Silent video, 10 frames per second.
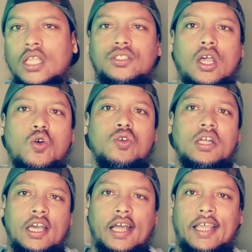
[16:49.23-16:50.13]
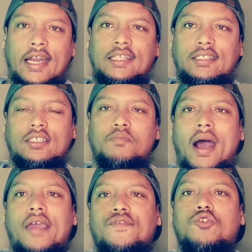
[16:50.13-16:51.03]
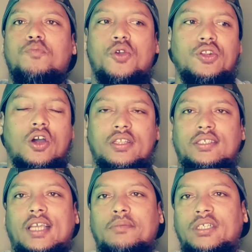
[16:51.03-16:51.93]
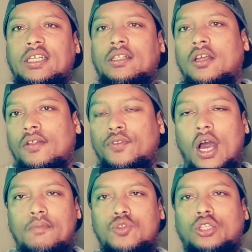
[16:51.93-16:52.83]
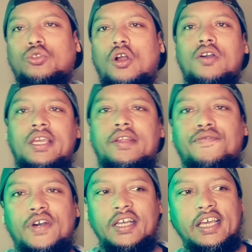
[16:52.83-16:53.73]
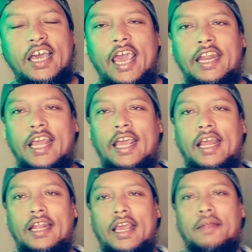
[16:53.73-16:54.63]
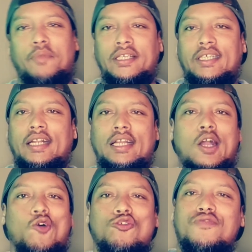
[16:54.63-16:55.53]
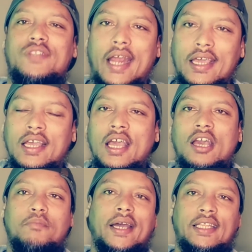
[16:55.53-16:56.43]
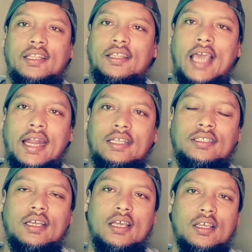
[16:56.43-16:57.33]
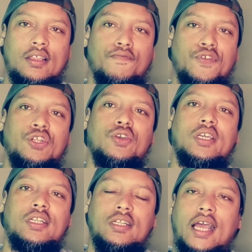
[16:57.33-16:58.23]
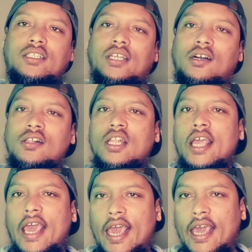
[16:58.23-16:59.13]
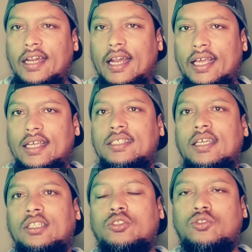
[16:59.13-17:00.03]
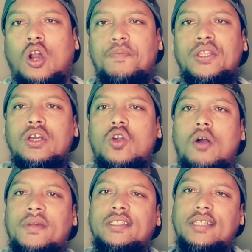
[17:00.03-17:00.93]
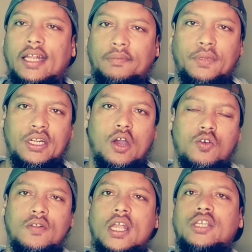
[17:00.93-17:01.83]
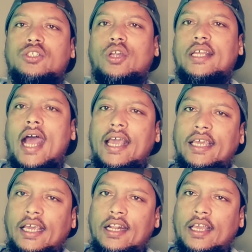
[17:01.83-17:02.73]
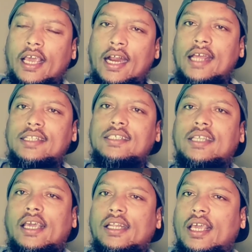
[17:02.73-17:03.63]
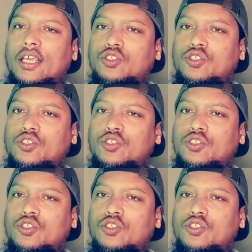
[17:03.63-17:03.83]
So that is just my viewpoint on the subject. Not to go any further and basically go off track, but that is the video in a nutshell. And like I said, drop in the comments, let me know, so that I can get an understanding as